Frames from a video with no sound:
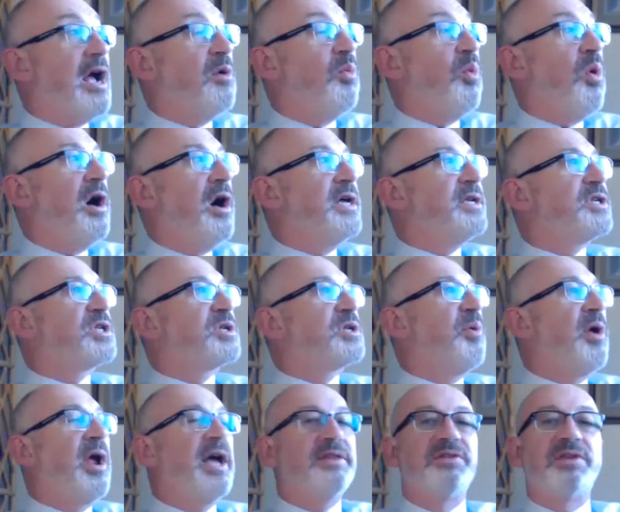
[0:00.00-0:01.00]

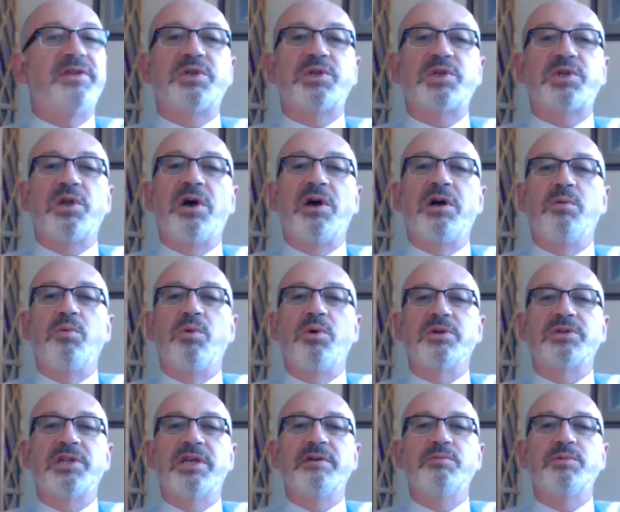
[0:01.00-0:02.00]
widespread this style
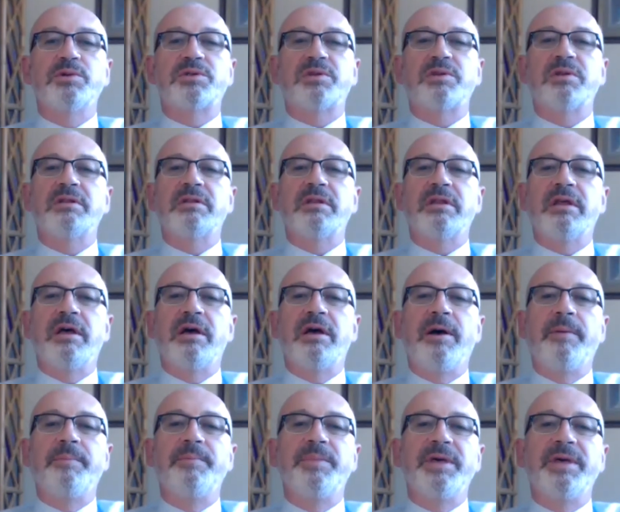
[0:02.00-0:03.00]
was, it was
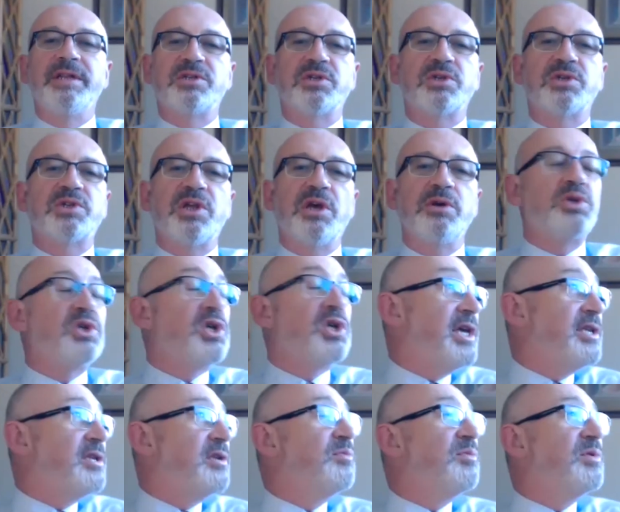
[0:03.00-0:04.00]
um, it's
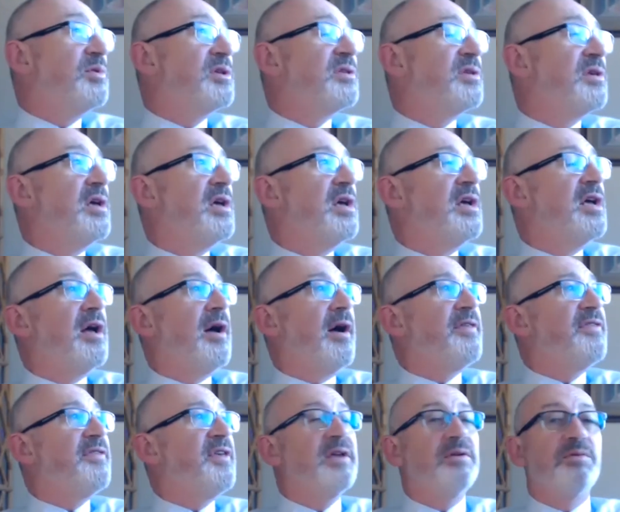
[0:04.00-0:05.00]
associated with I
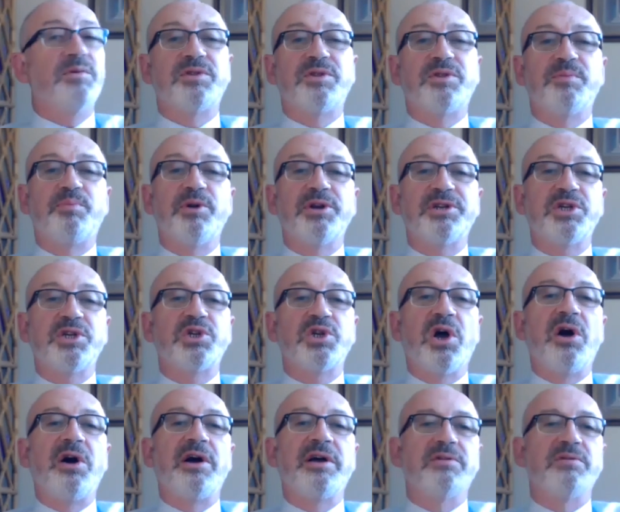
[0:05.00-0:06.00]
think with the British
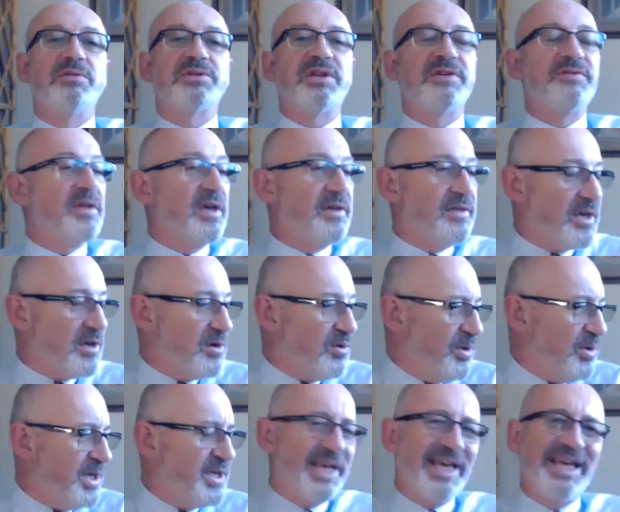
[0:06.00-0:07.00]
Isles, I, I, they
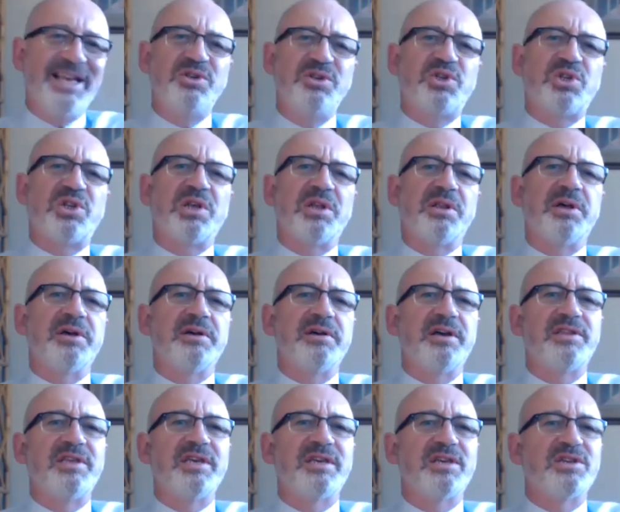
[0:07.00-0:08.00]
call it insular.
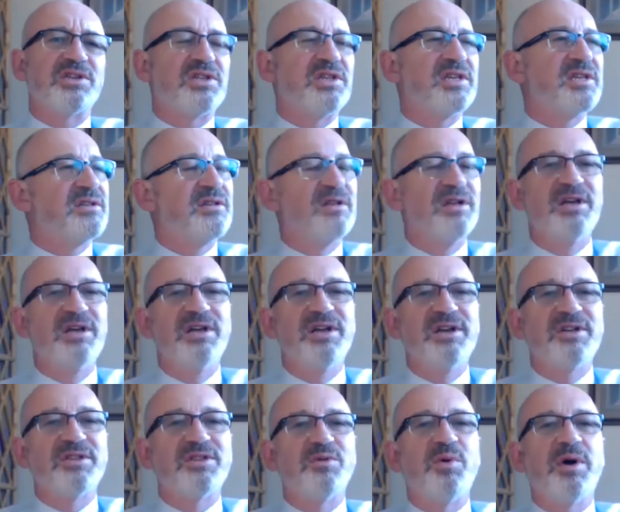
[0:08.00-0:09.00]
I think is the
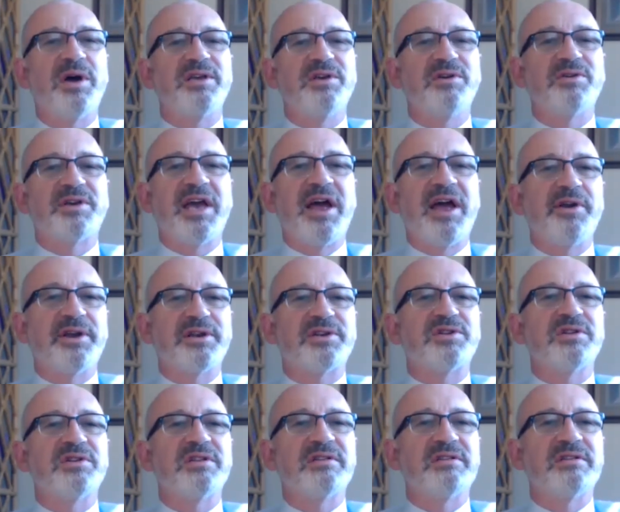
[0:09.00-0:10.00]
the way you
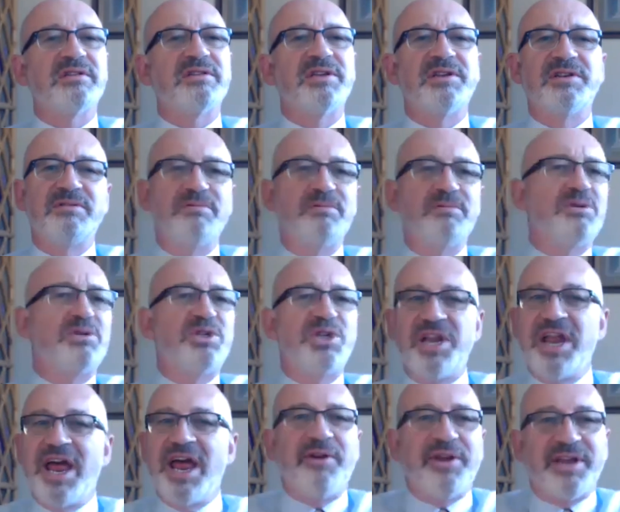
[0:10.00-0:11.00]
character uh, the, the
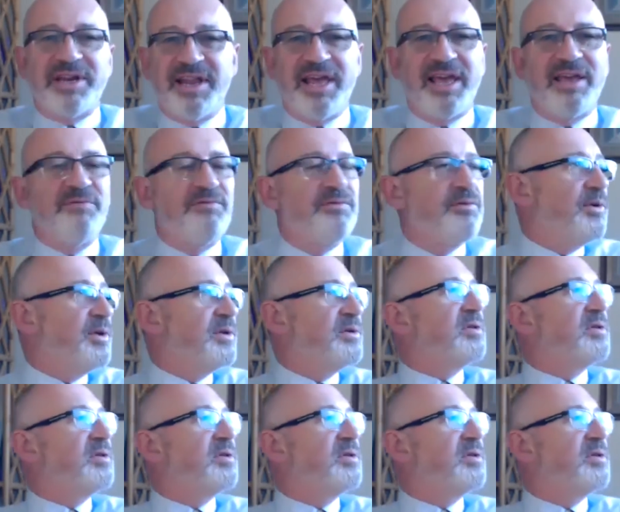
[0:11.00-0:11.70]
generic name for it